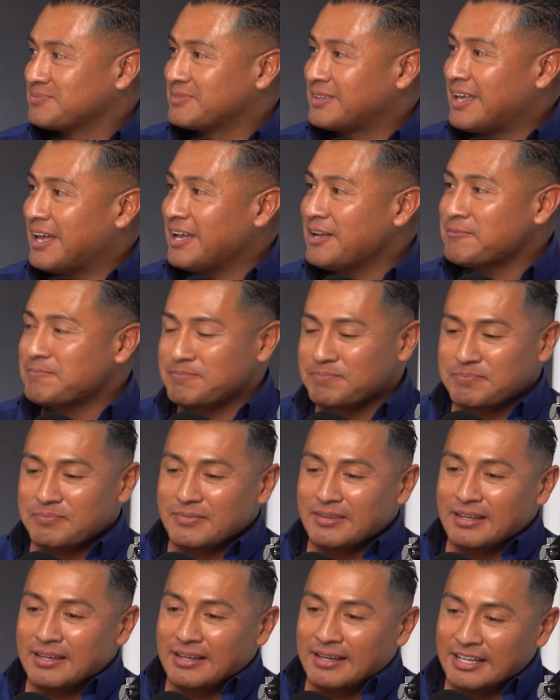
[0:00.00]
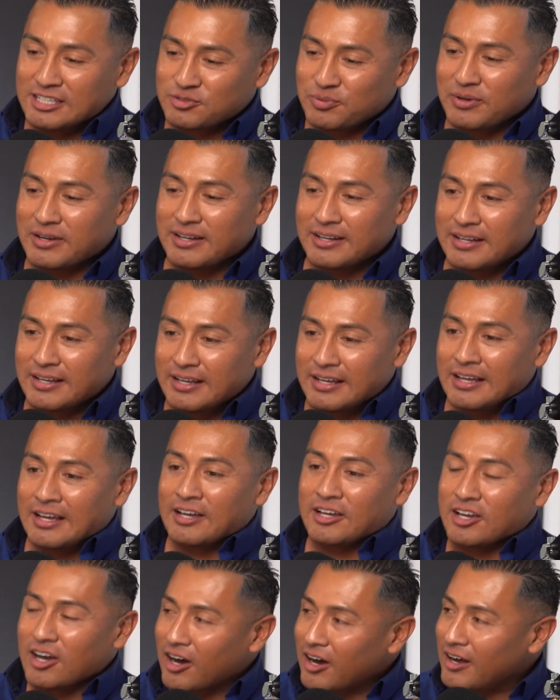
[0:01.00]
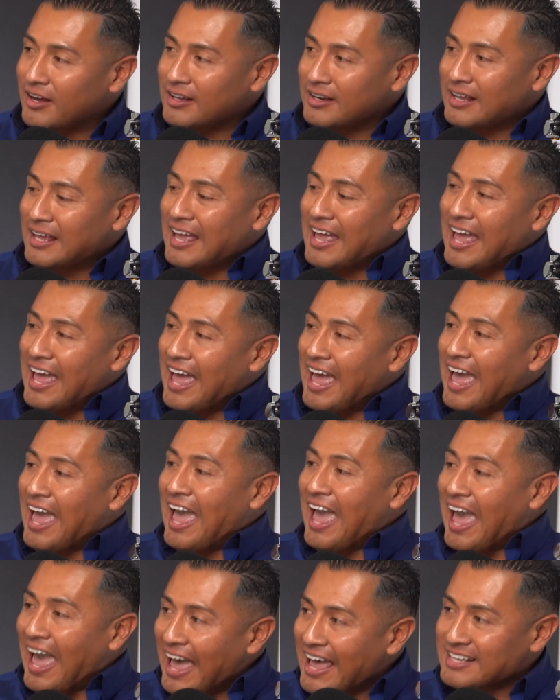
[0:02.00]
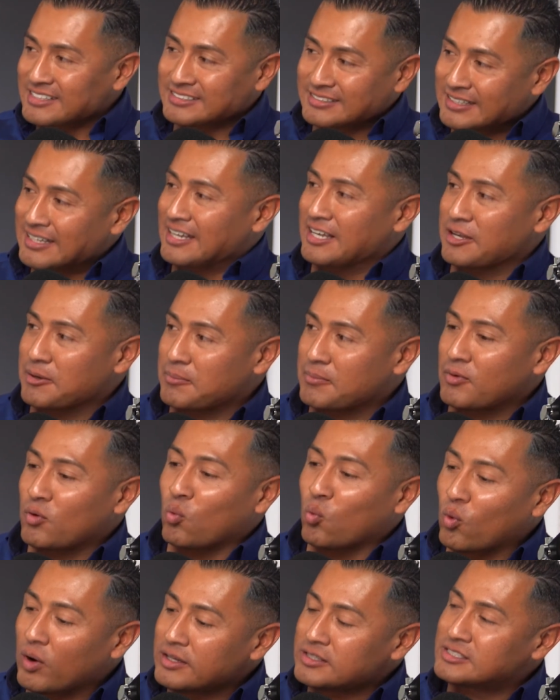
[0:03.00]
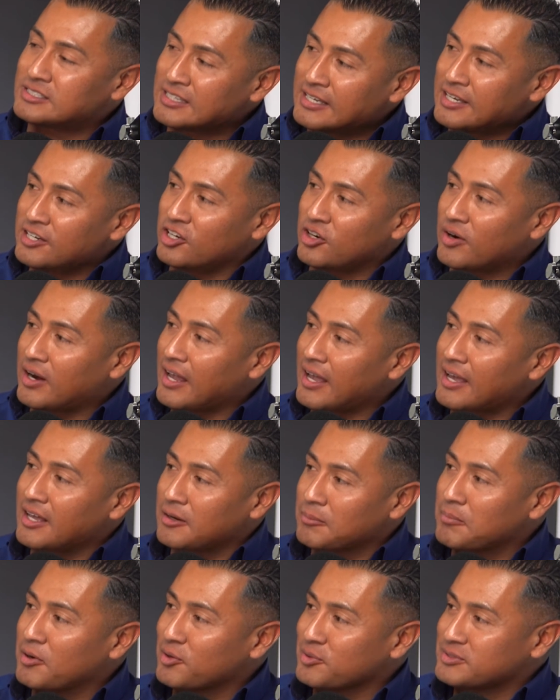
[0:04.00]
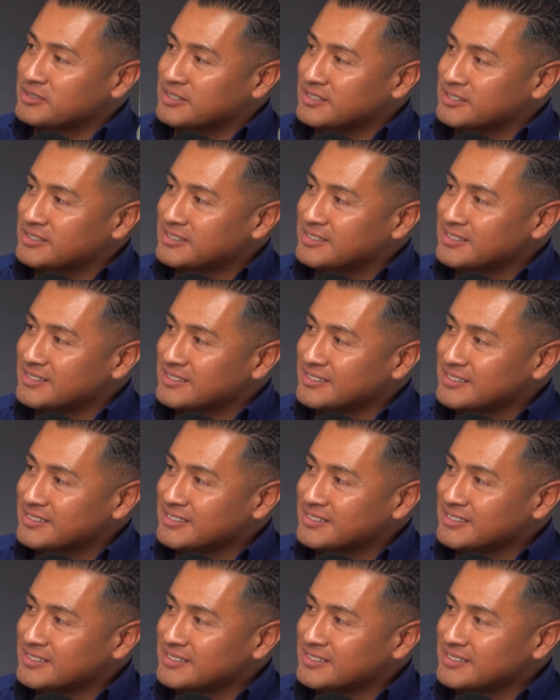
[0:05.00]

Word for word: Okay? It's when God asked him, What's in your hand, Moses?